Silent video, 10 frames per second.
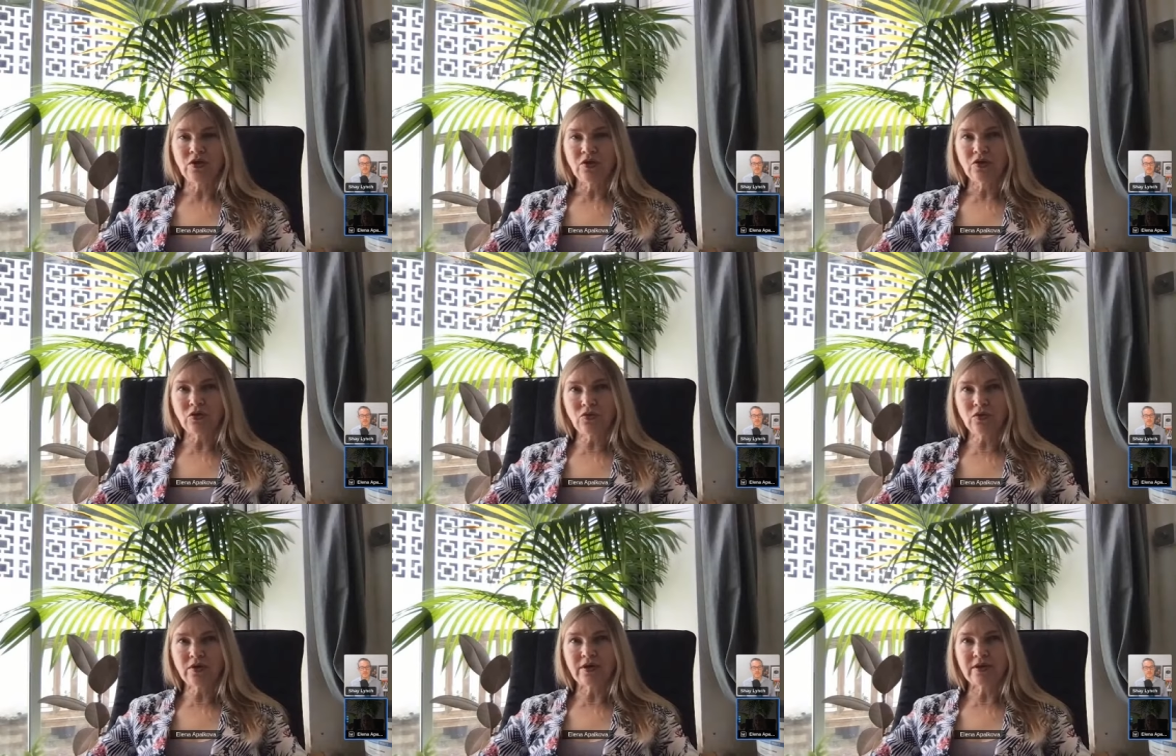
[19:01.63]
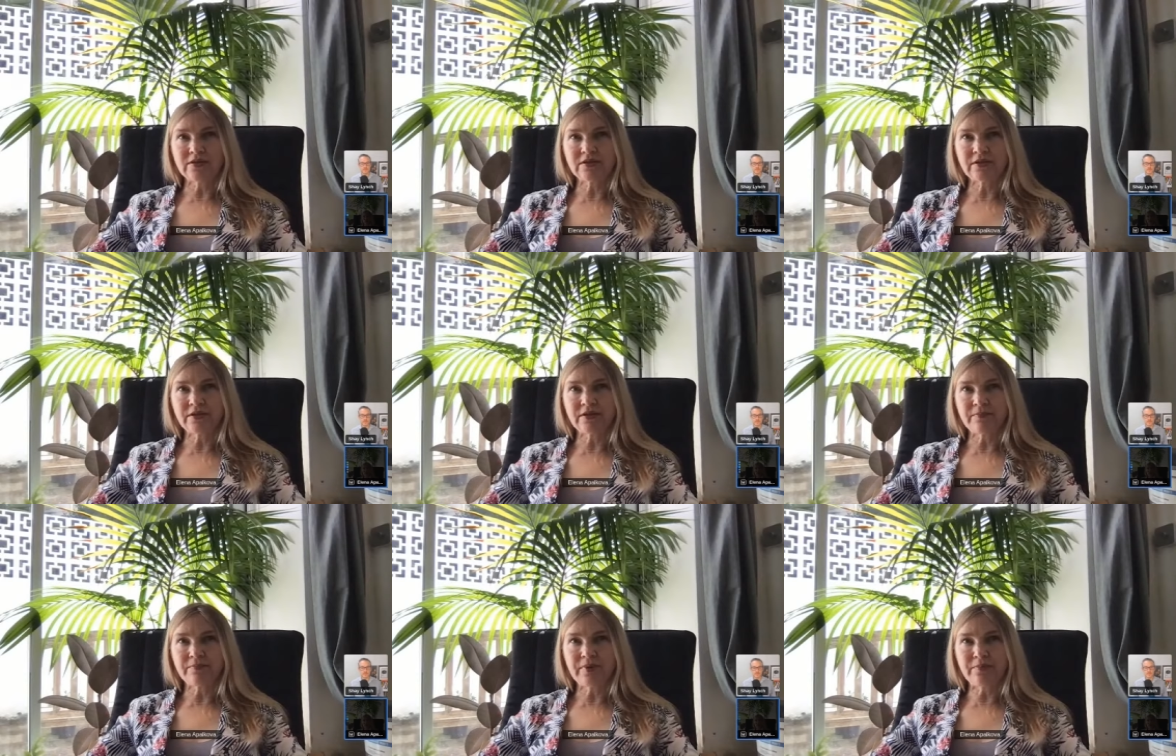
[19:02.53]
look at uh,
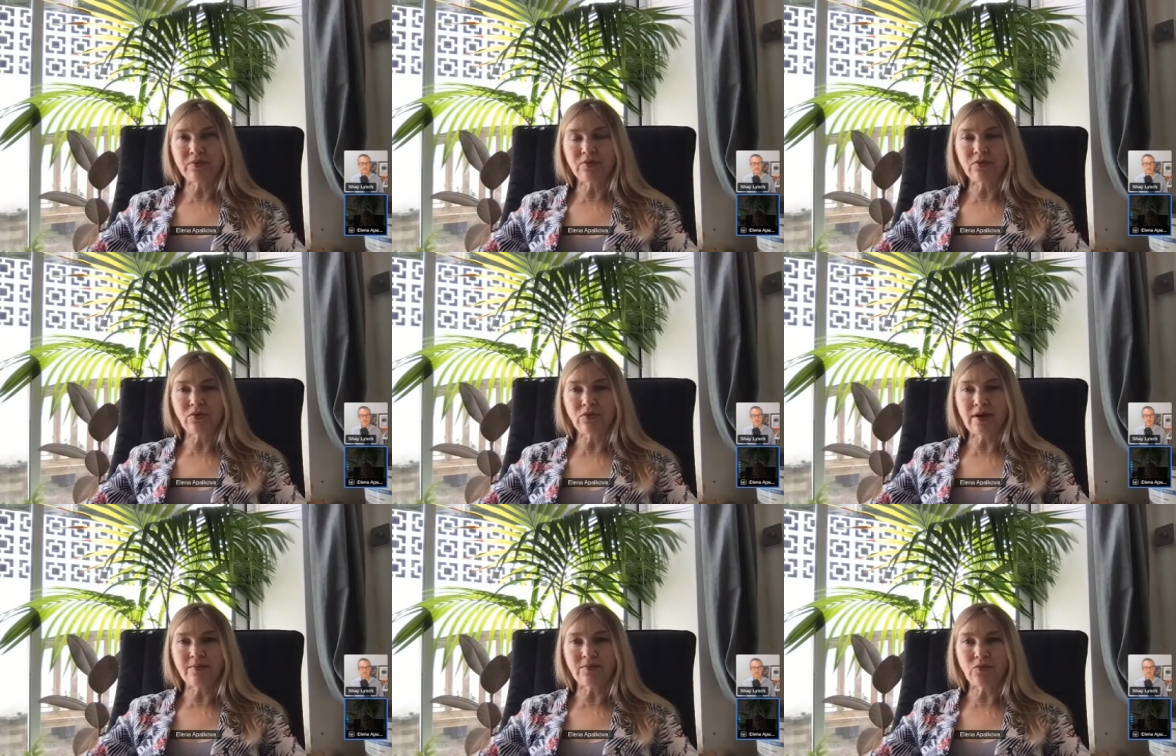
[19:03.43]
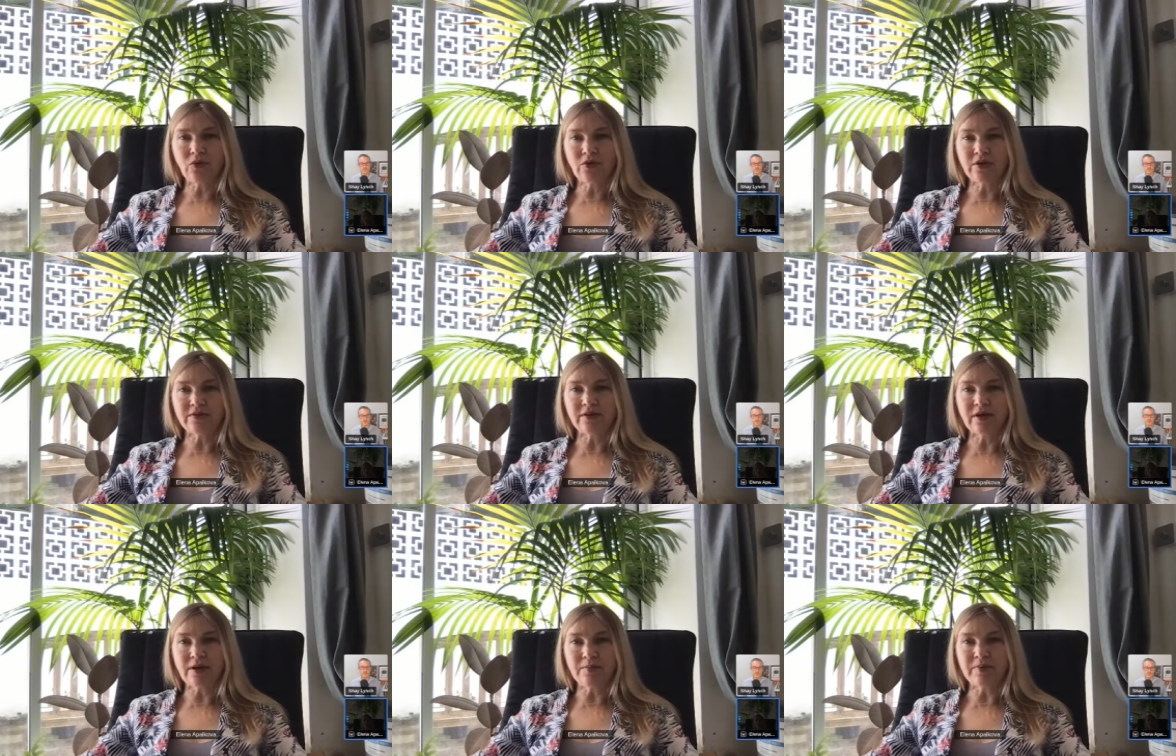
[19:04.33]
people who come to work at their
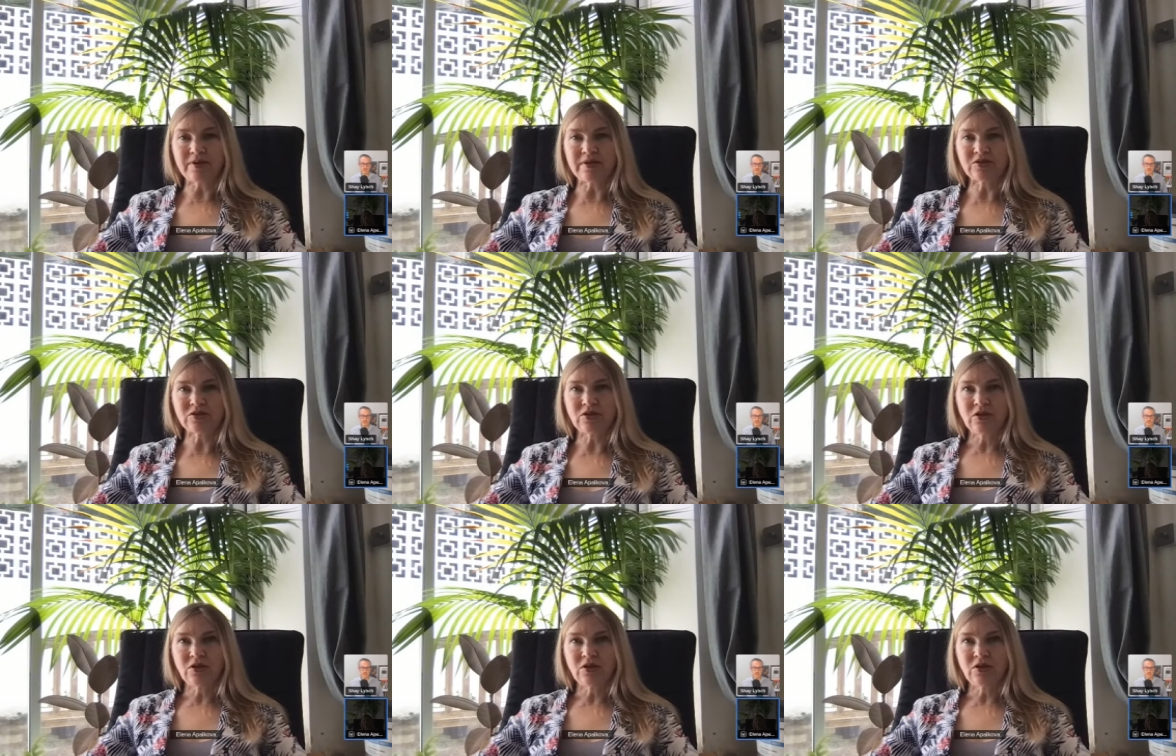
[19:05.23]
companies